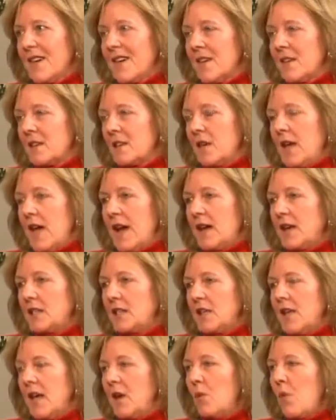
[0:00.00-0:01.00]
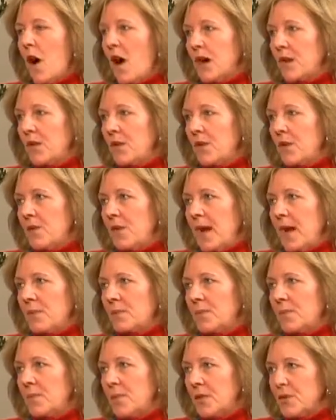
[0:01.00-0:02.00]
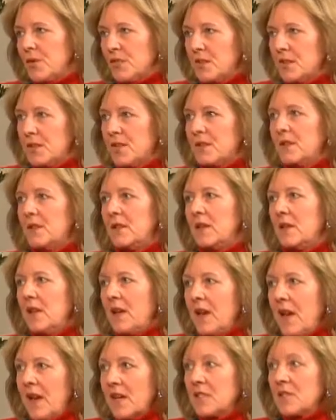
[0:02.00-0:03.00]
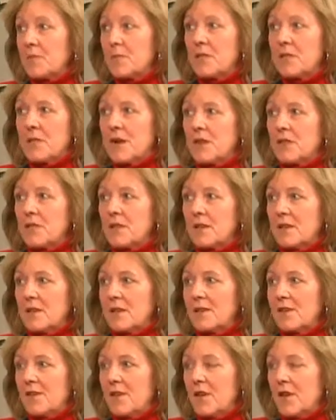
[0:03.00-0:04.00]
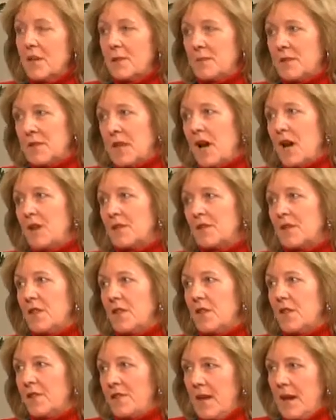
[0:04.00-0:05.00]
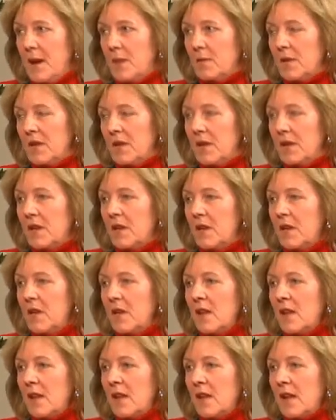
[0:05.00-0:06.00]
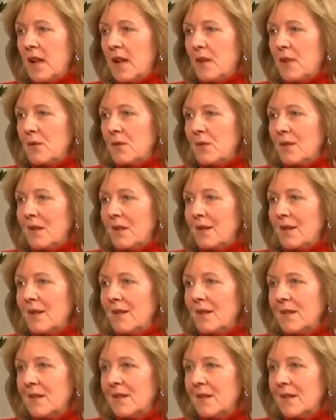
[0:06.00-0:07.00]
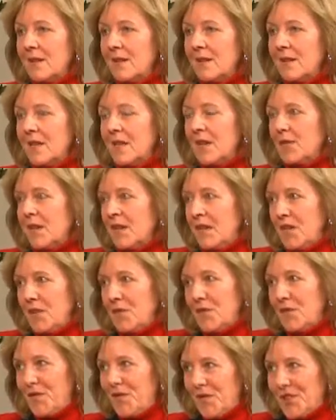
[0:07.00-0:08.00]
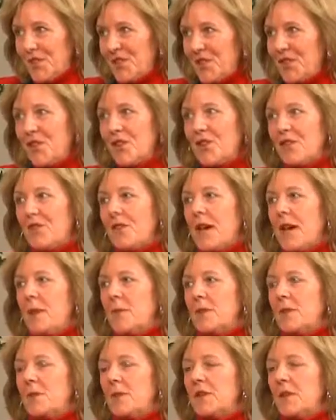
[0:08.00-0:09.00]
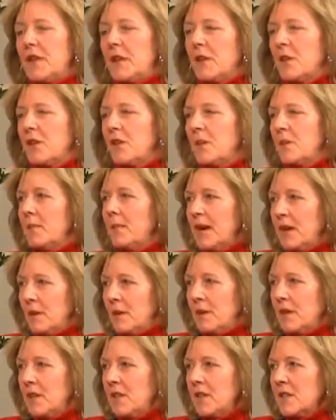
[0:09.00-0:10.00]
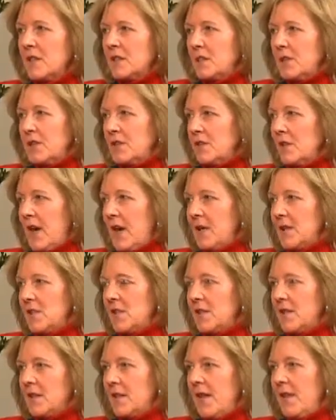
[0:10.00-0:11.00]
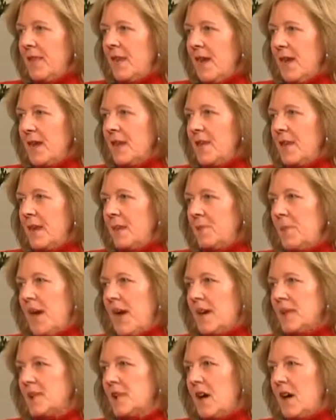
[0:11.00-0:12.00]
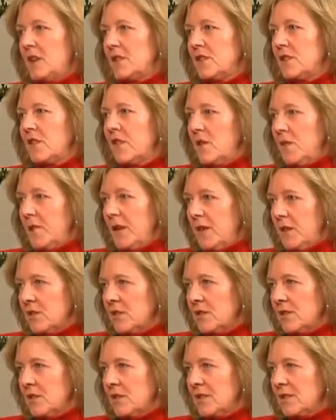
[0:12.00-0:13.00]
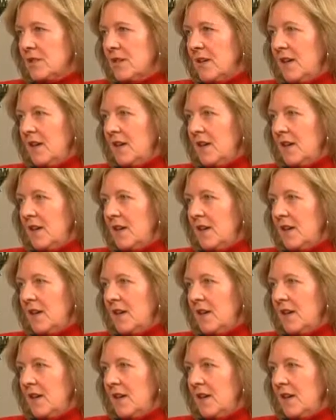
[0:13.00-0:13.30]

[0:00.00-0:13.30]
And as they walk through that personal exploration for themselves and their family, they not only give a gift to their family, but they learn about some strategies that they can then pass on to their patients